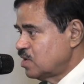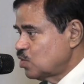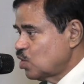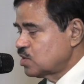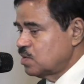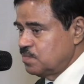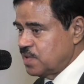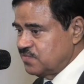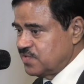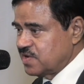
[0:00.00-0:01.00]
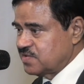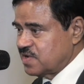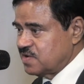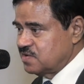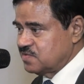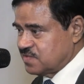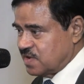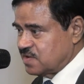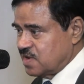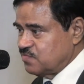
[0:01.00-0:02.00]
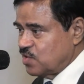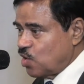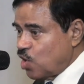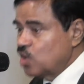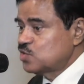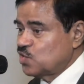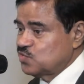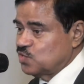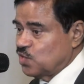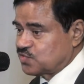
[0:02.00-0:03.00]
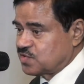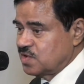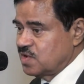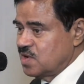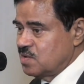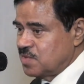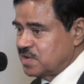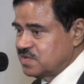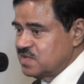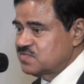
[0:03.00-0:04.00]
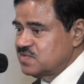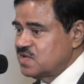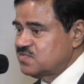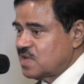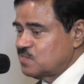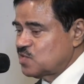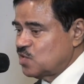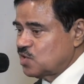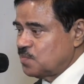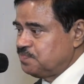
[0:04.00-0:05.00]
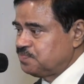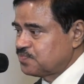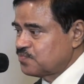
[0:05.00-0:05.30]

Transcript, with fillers: node verification center for all those nodes, but this needs some sort of